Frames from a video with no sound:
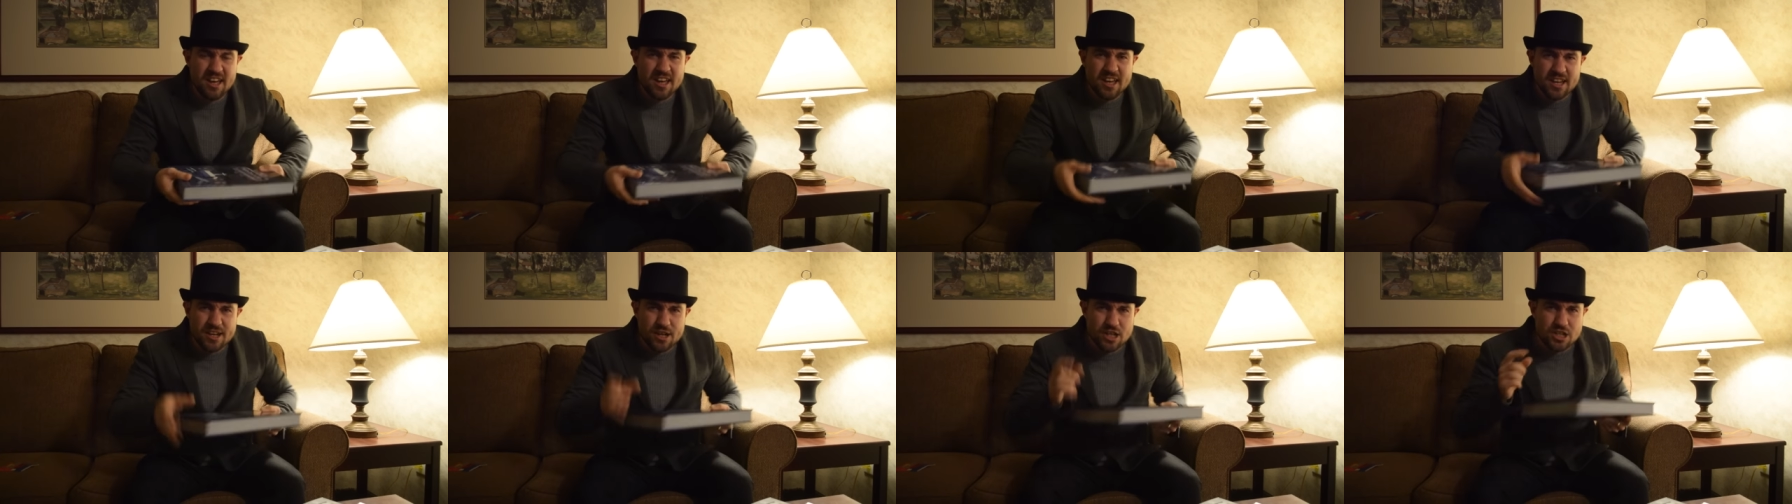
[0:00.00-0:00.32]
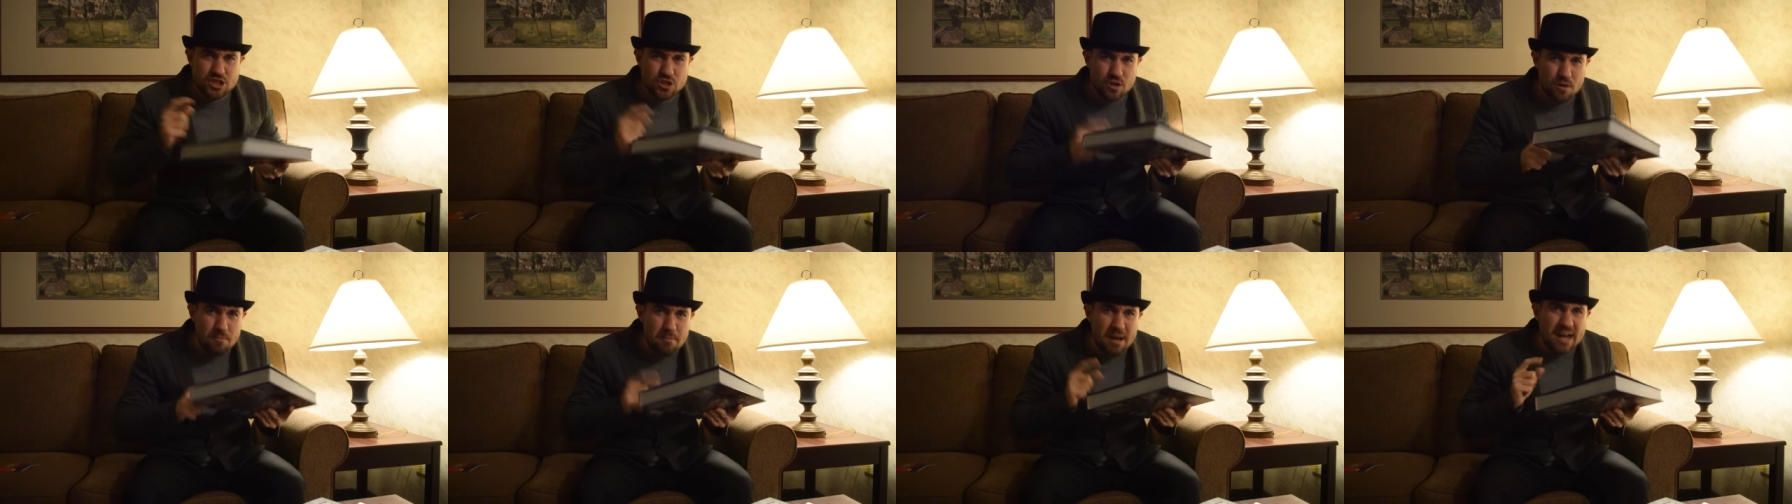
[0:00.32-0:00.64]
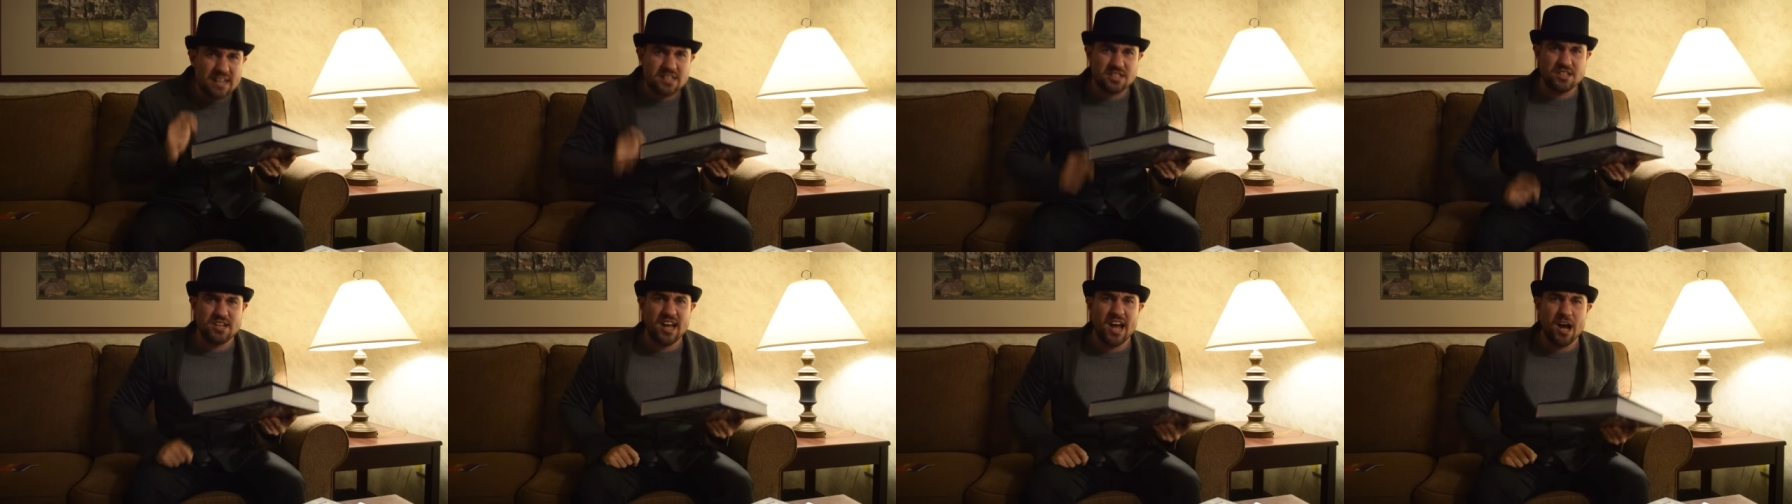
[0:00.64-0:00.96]
Could you
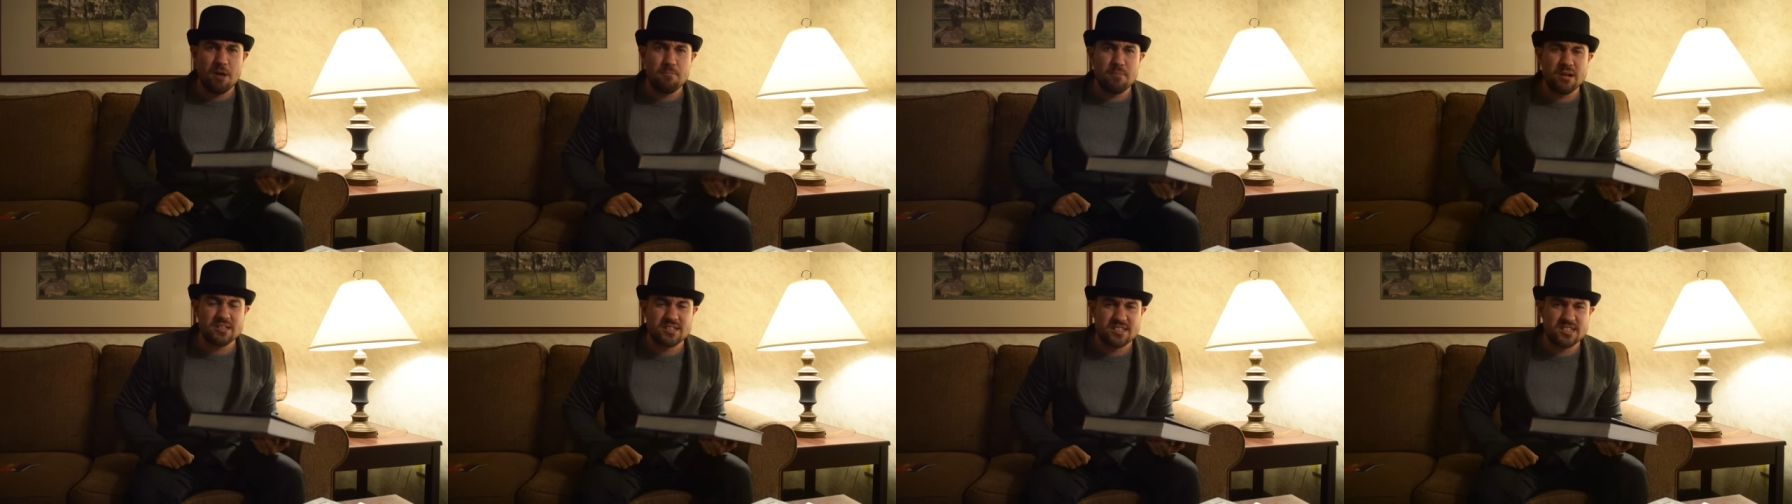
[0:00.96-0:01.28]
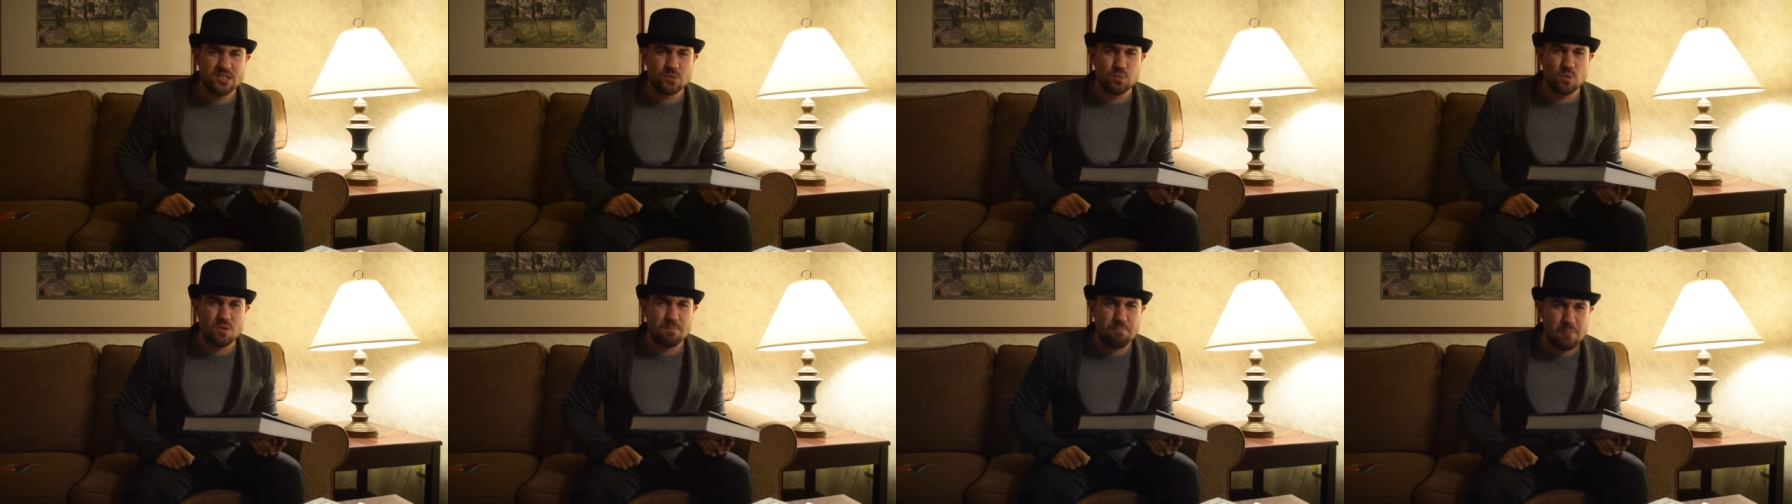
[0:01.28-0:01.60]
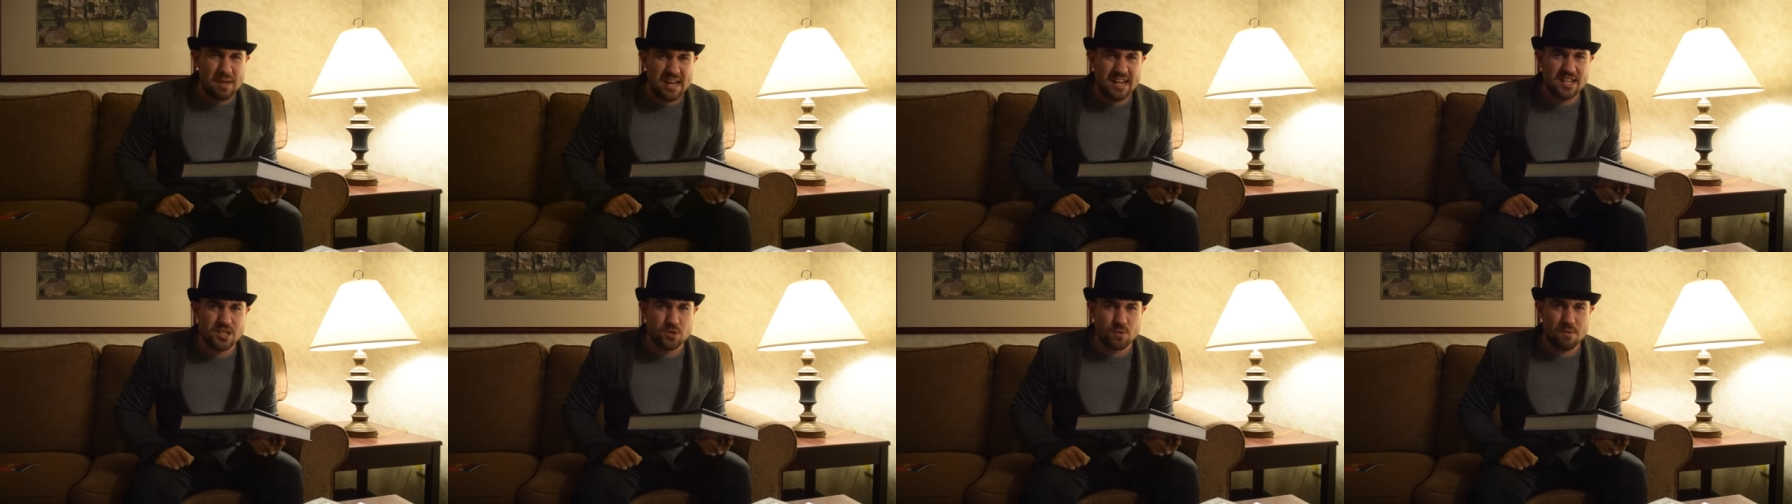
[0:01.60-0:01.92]
imagine how much this would
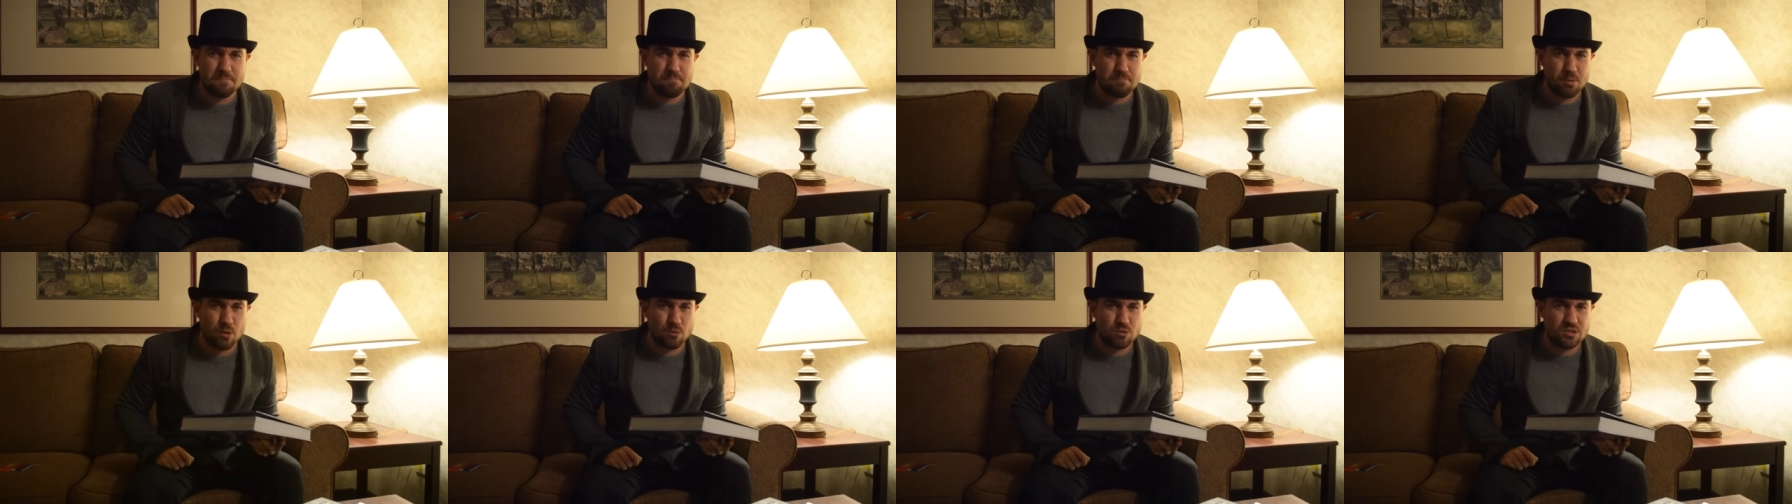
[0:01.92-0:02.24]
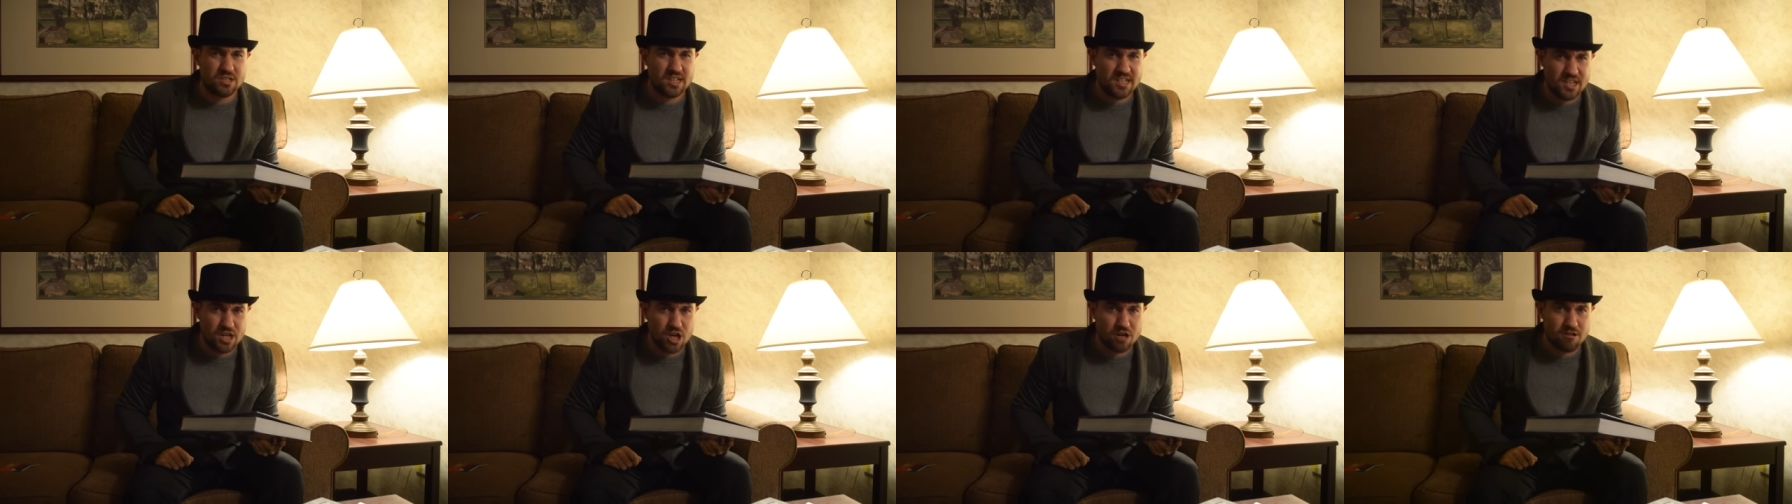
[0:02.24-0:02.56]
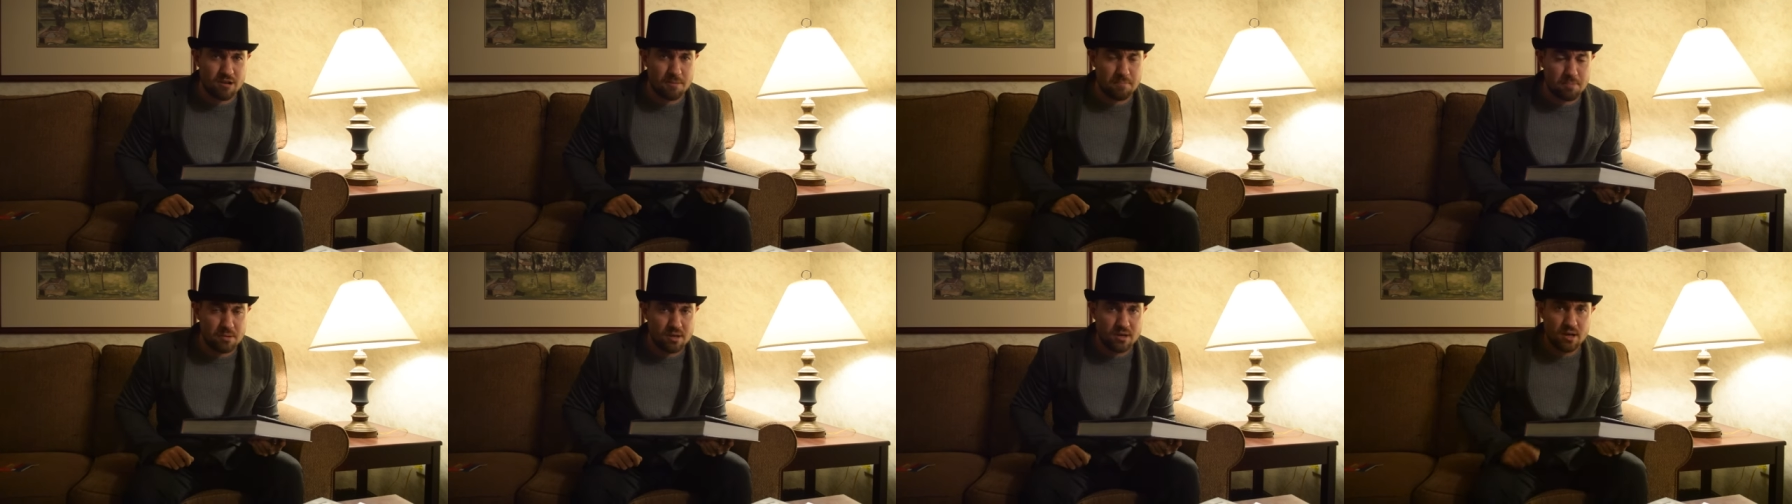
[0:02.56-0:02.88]
be to import to
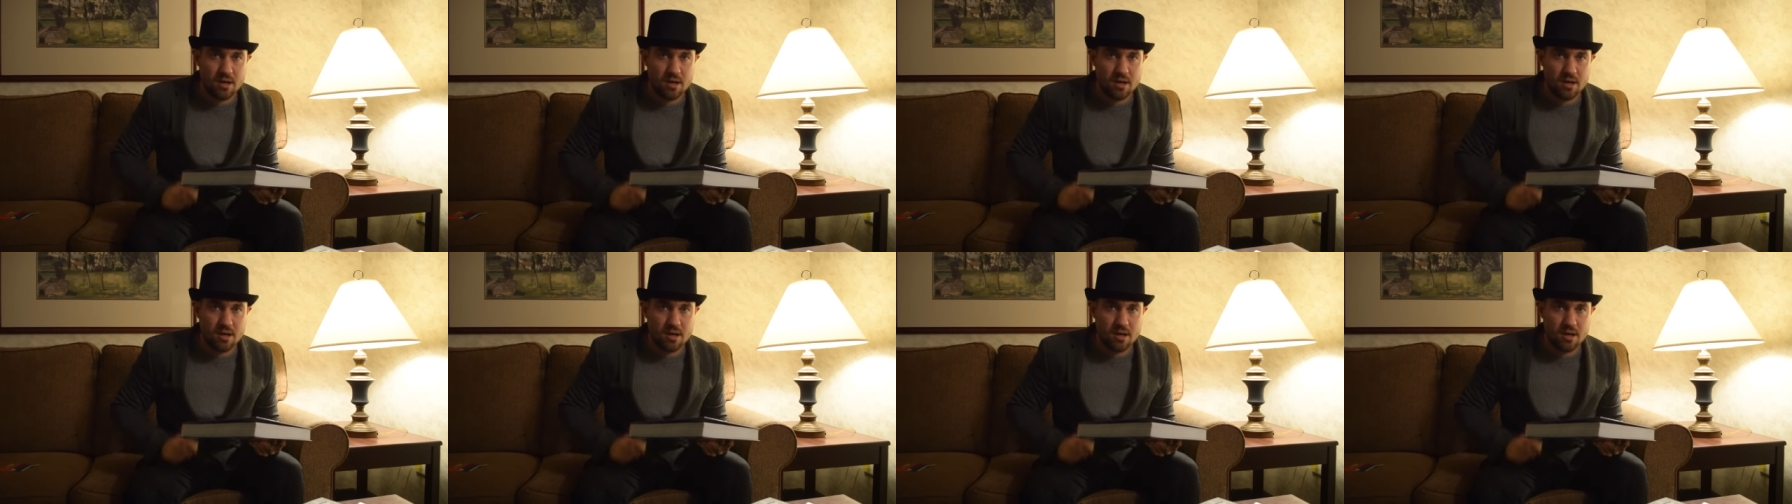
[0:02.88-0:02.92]
Europe?